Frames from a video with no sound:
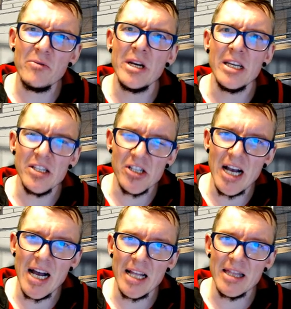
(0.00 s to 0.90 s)

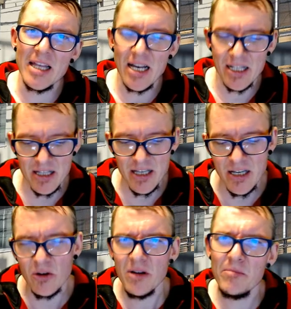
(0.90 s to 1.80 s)
sad that the
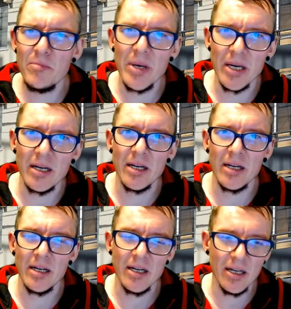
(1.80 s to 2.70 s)
Olympic
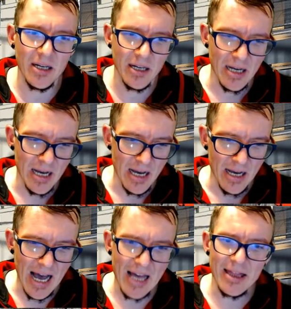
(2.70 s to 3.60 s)

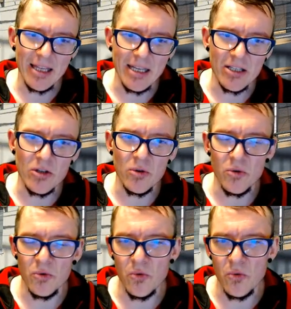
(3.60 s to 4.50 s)
athlete
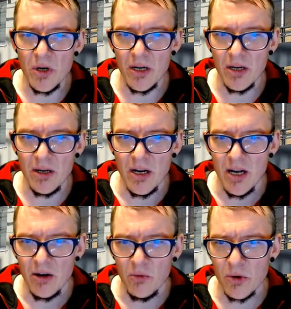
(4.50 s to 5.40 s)
who
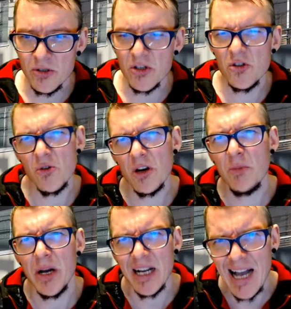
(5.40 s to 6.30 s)
was struck
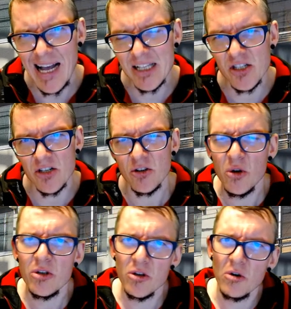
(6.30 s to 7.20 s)
by cancer
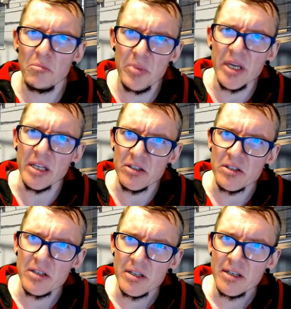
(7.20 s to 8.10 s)
couldn't compete.
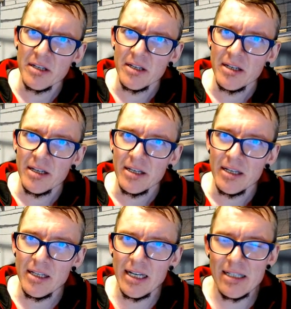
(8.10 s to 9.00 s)

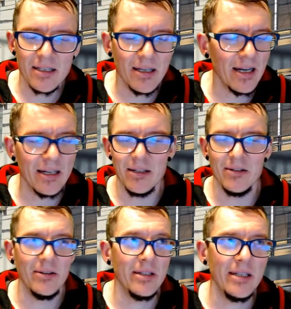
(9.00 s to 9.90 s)
It's, I don't know,
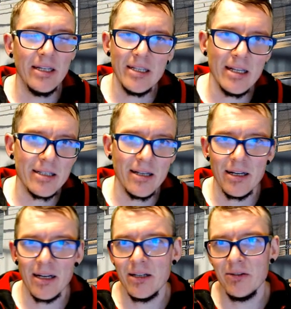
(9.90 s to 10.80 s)
it's like, I
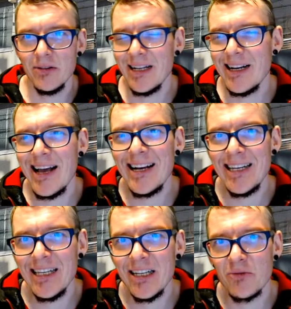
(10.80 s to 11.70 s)
don't know, an
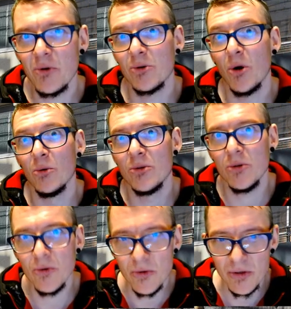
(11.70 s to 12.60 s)
80-year-old old
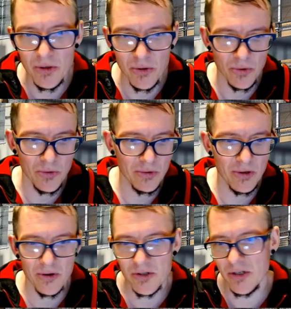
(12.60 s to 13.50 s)
dude who
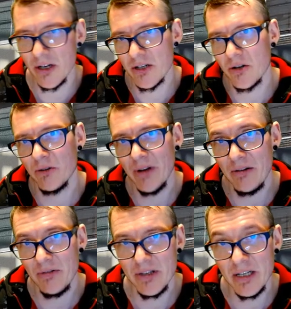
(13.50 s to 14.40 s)
lost touch of
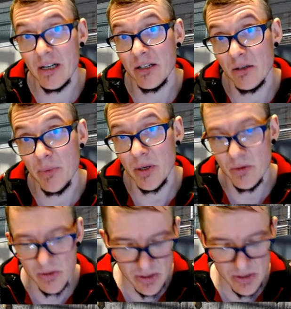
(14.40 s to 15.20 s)
everything, I suppose,